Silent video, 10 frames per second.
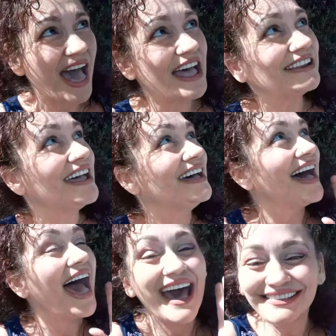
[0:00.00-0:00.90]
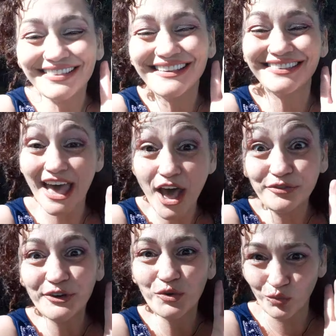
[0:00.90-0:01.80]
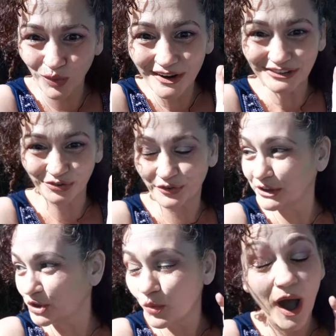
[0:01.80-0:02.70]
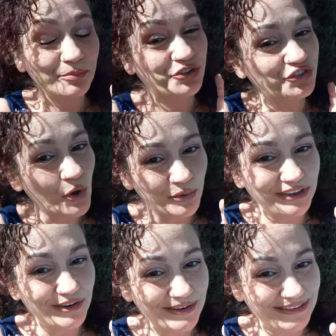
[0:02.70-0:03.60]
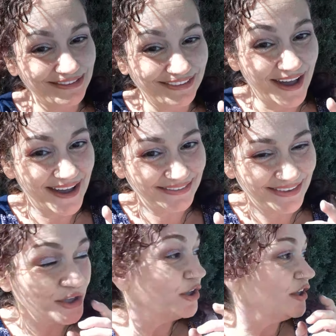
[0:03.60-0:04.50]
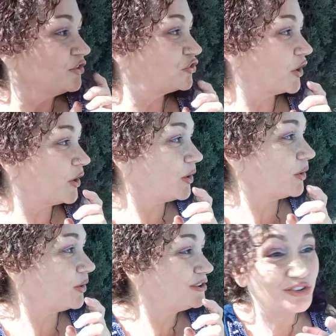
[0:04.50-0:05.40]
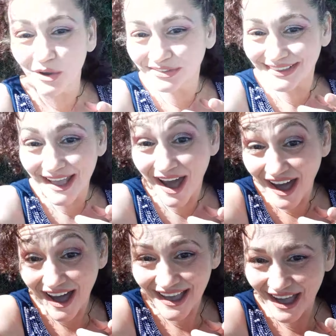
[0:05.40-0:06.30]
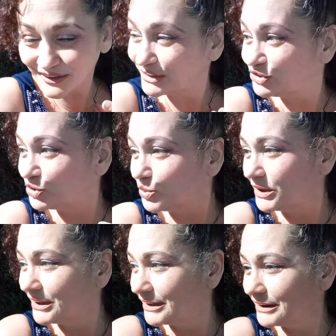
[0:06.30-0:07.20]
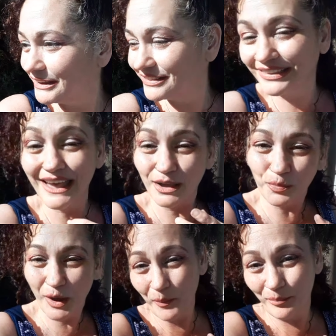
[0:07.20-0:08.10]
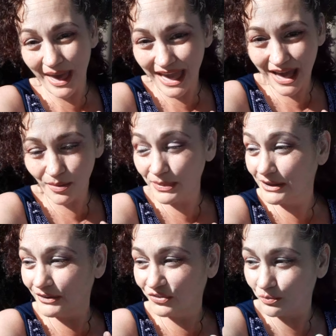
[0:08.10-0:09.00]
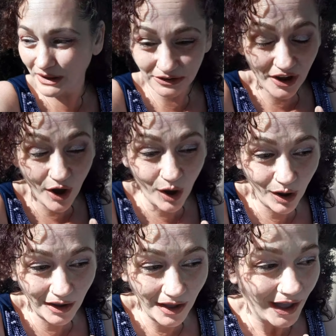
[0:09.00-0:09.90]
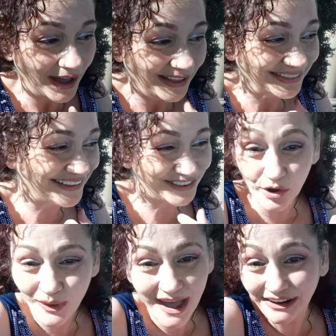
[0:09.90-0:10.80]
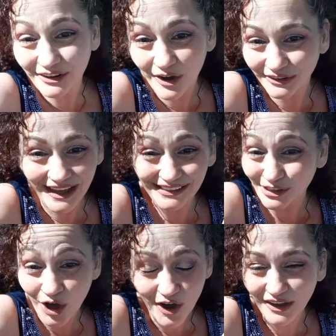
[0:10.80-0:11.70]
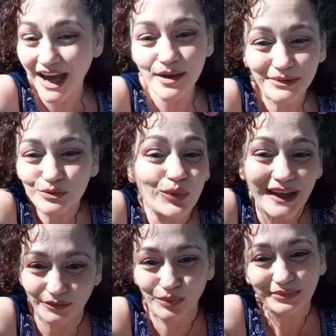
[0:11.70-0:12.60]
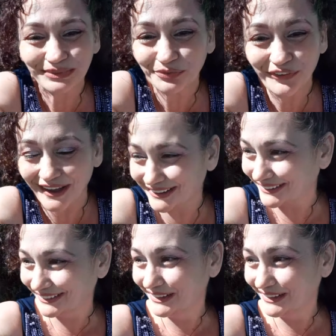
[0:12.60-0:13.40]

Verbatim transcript: And has this ever worked for you? I'm so curious, guys. So you don't say hi, how you doing? It's like kabam, here's my dong. Let's go at it all night long. I mean, what? What, what the fuck?